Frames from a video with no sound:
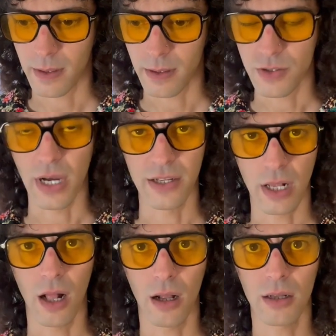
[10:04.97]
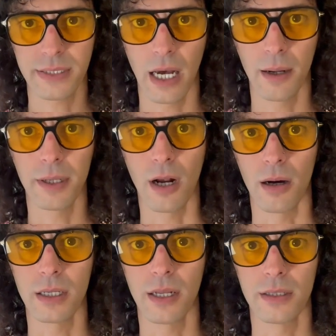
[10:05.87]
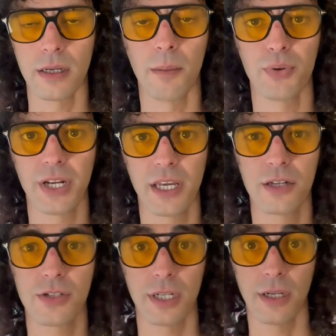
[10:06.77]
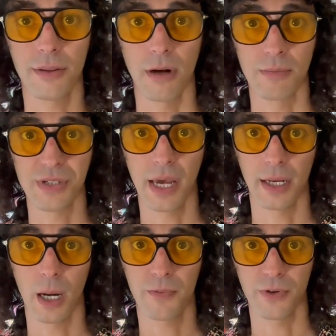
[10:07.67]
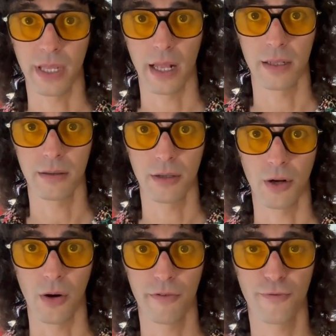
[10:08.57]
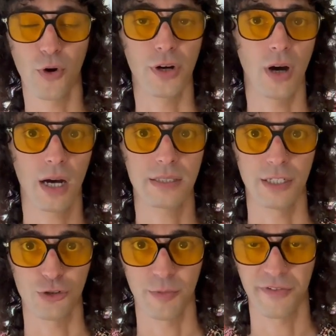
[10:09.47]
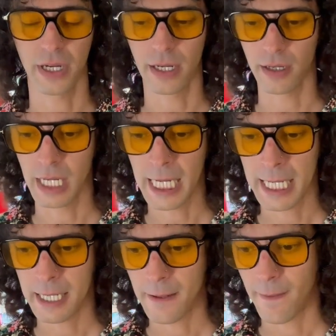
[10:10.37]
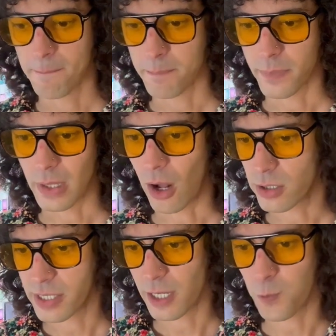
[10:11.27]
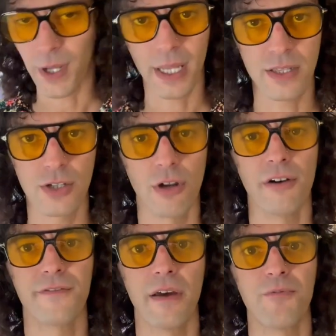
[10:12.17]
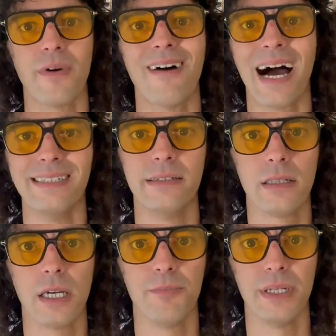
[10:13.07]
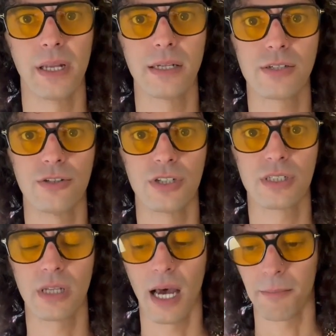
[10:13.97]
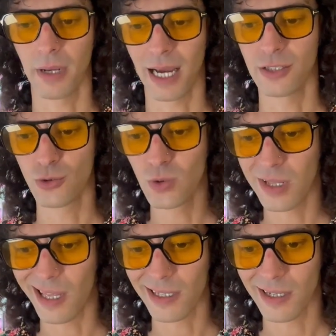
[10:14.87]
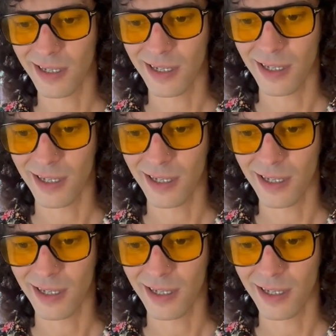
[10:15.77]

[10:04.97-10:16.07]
So I, will i you know, uh, I'm putting it into the ether. I'm signing up for that, you know, foreign cock syndrome. If I, I'll take one that's, you know, if, if ideally it'd be nice to just, I, I do like,